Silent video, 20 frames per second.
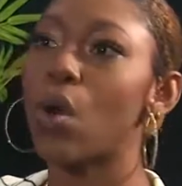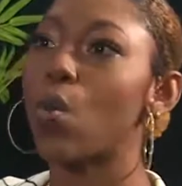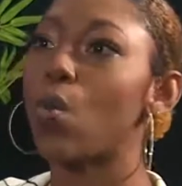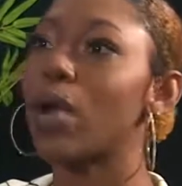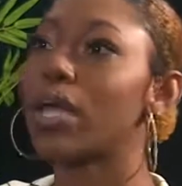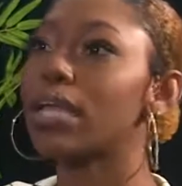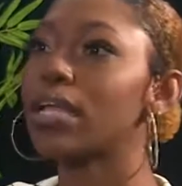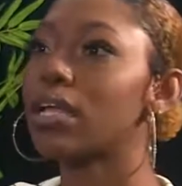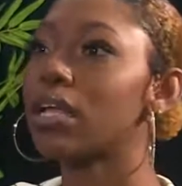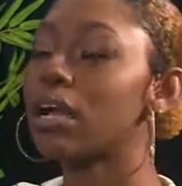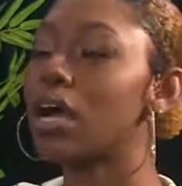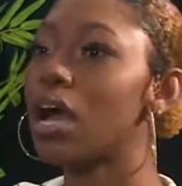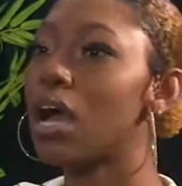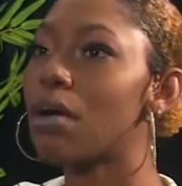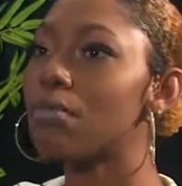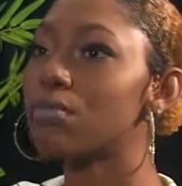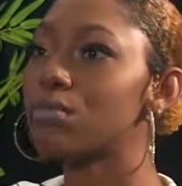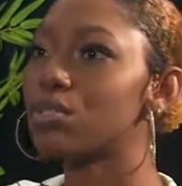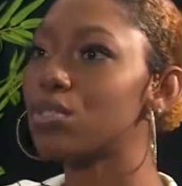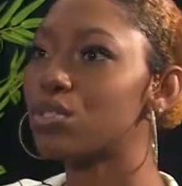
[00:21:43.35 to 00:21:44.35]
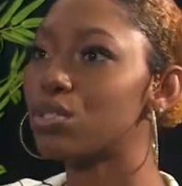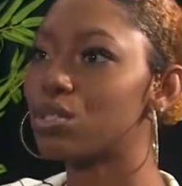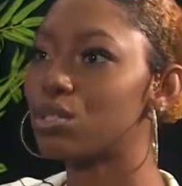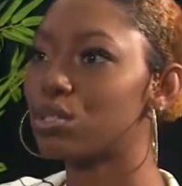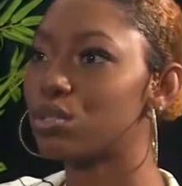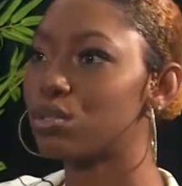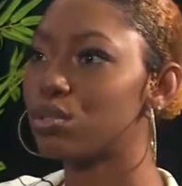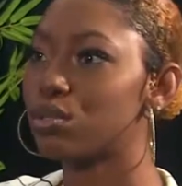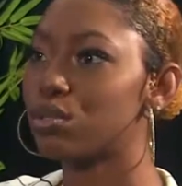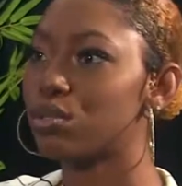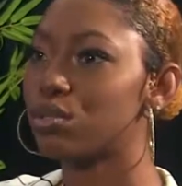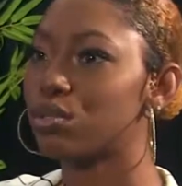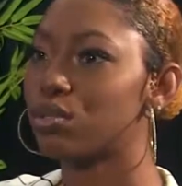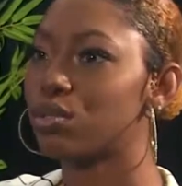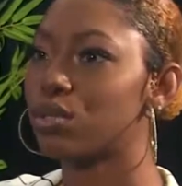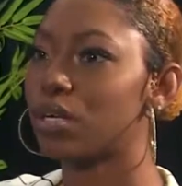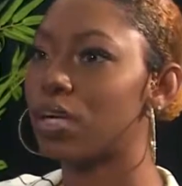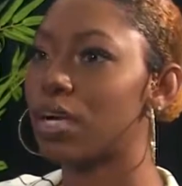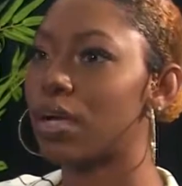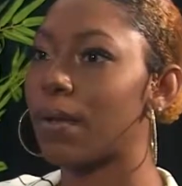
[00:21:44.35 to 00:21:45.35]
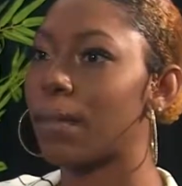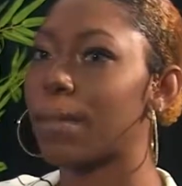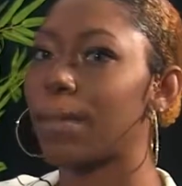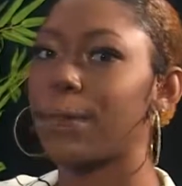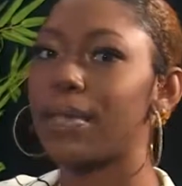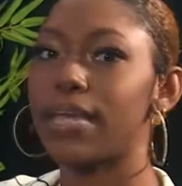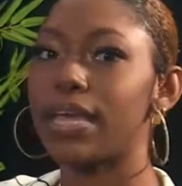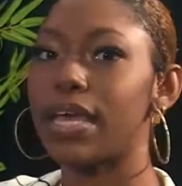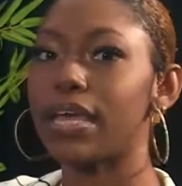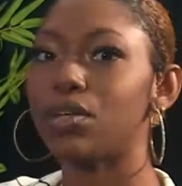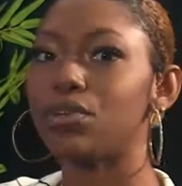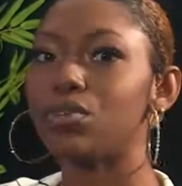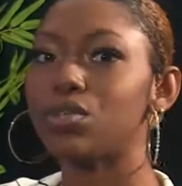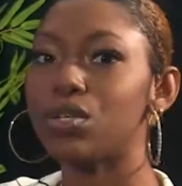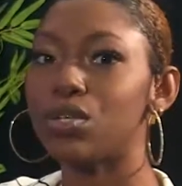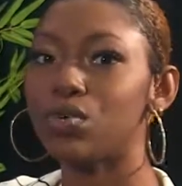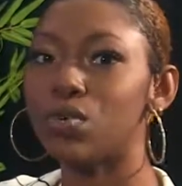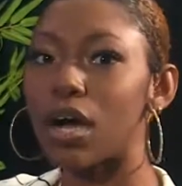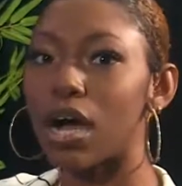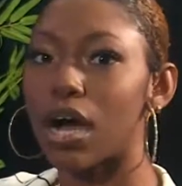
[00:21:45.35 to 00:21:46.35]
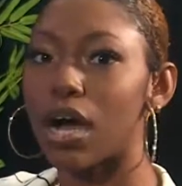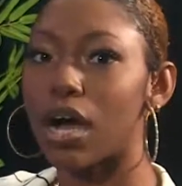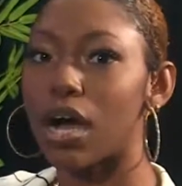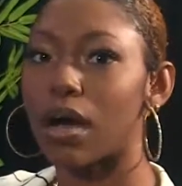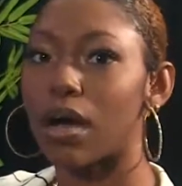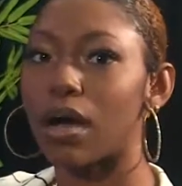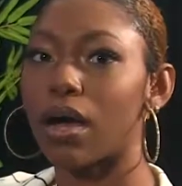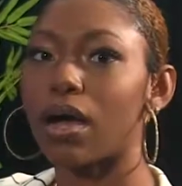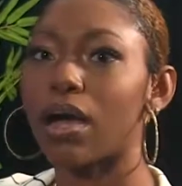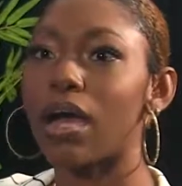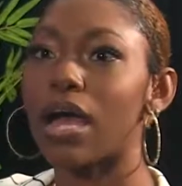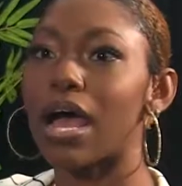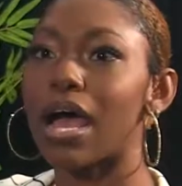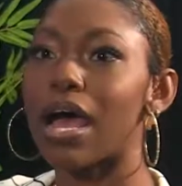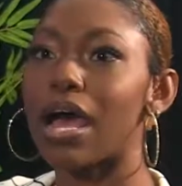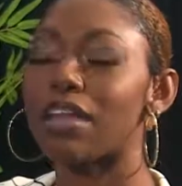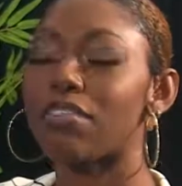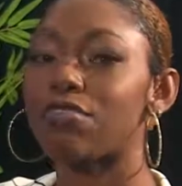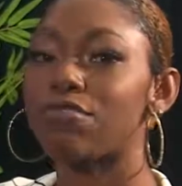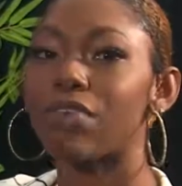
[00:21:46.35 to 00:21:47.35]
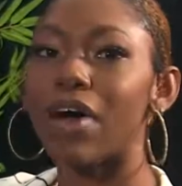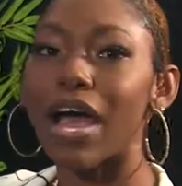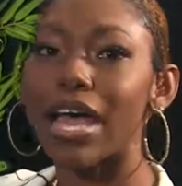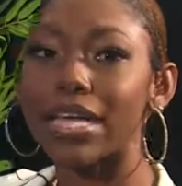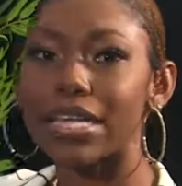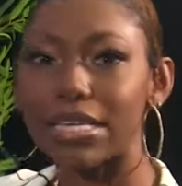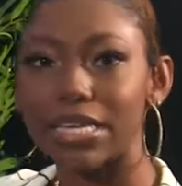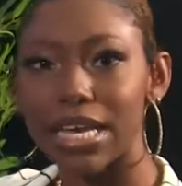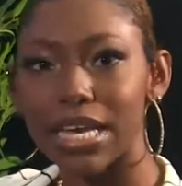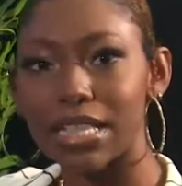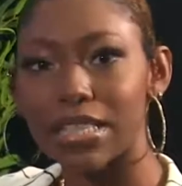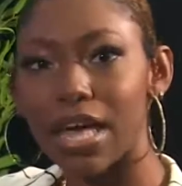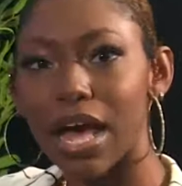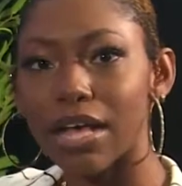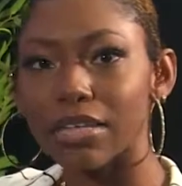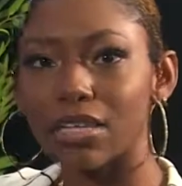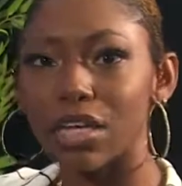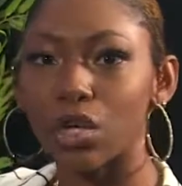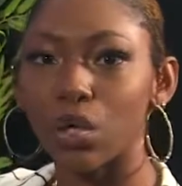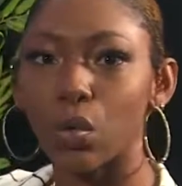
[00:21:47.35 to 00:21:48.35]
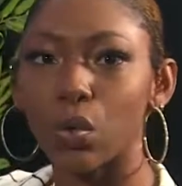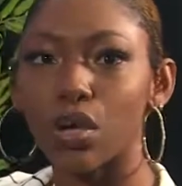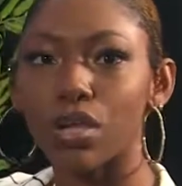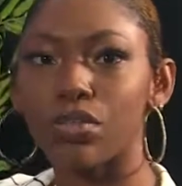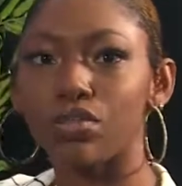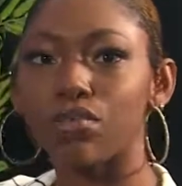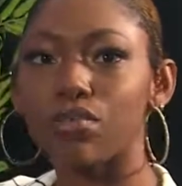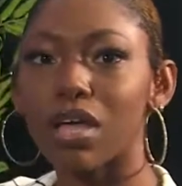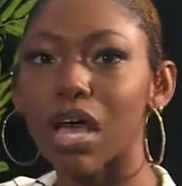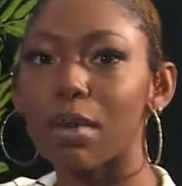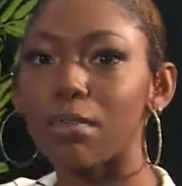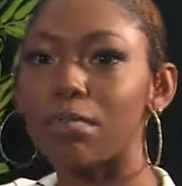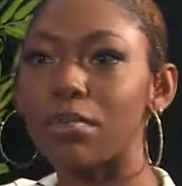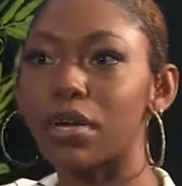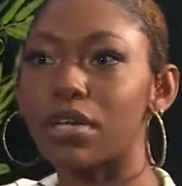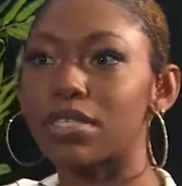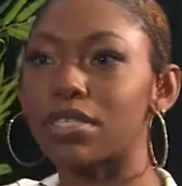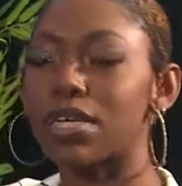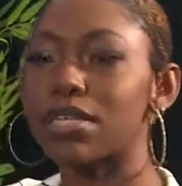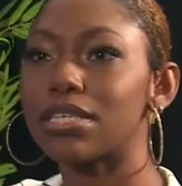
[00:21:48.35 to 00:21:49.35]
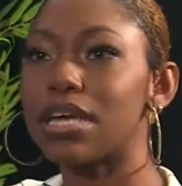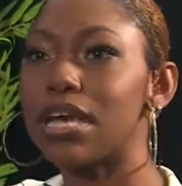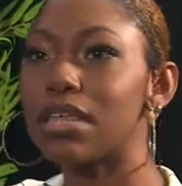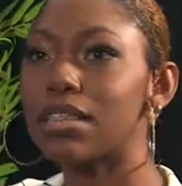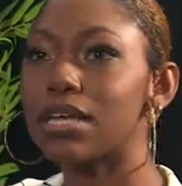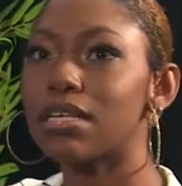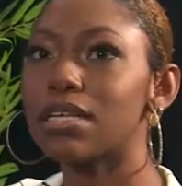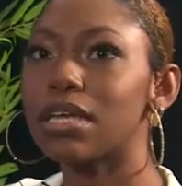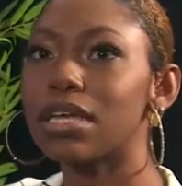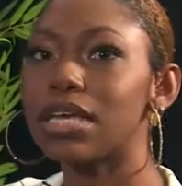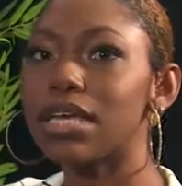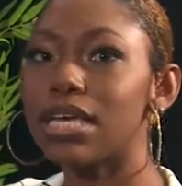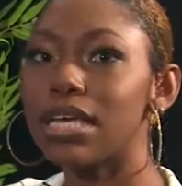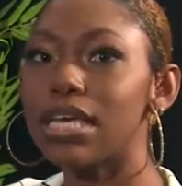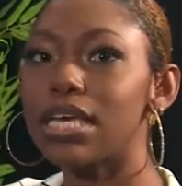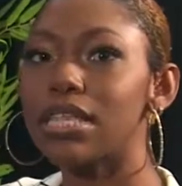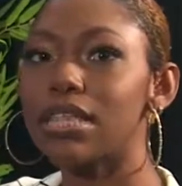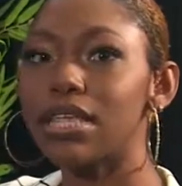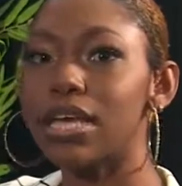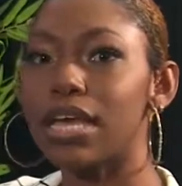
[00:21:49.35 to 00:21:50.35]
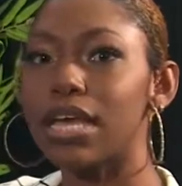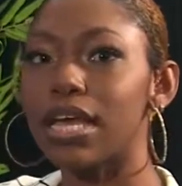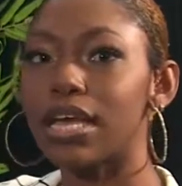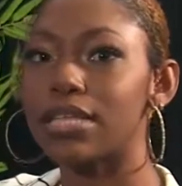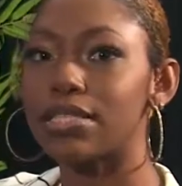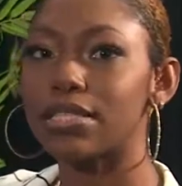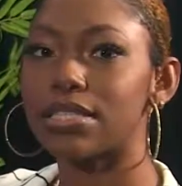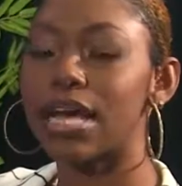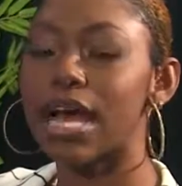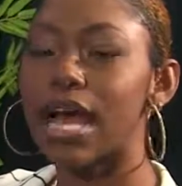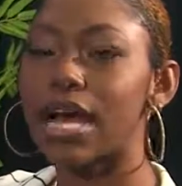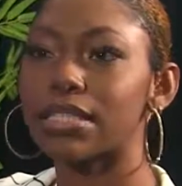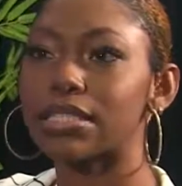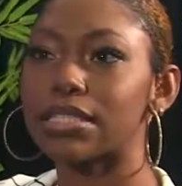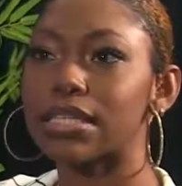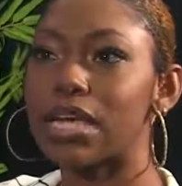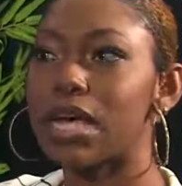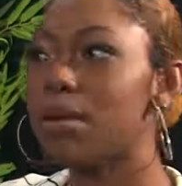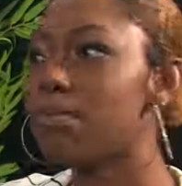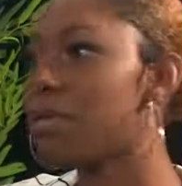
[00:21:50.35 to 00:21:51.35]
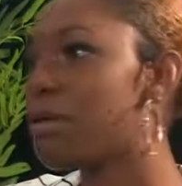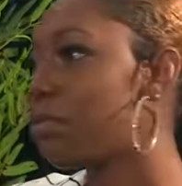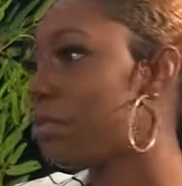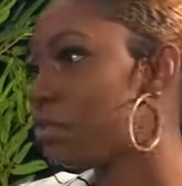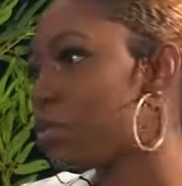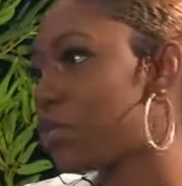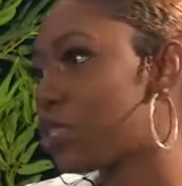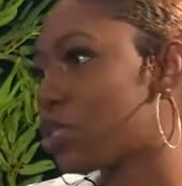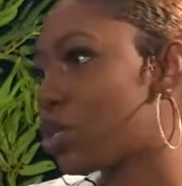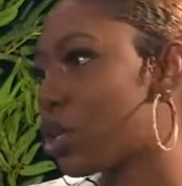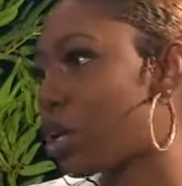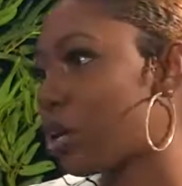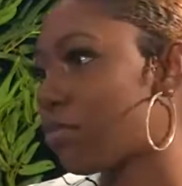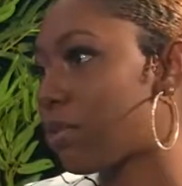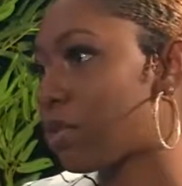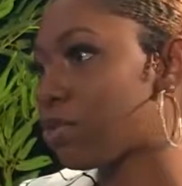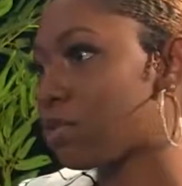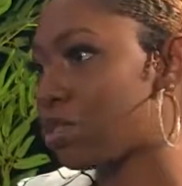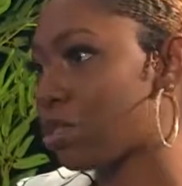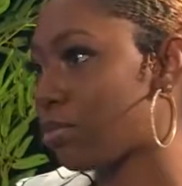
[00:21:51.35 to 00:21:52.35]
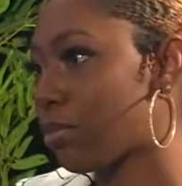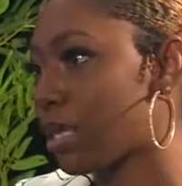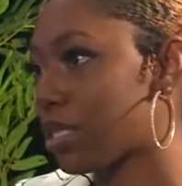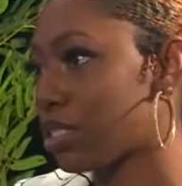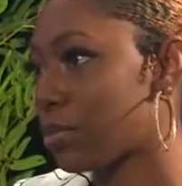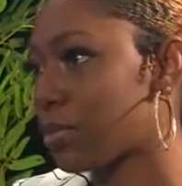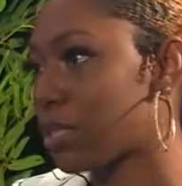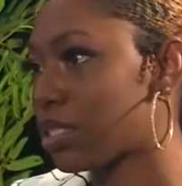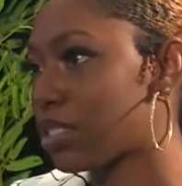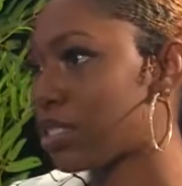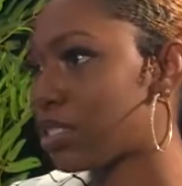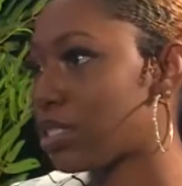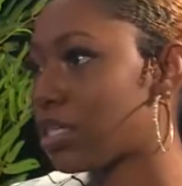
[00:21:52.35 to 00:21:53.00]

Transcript: When it comes to being who you are and finding that and going through that process, I think the key thing is that people will talk about you no matter what.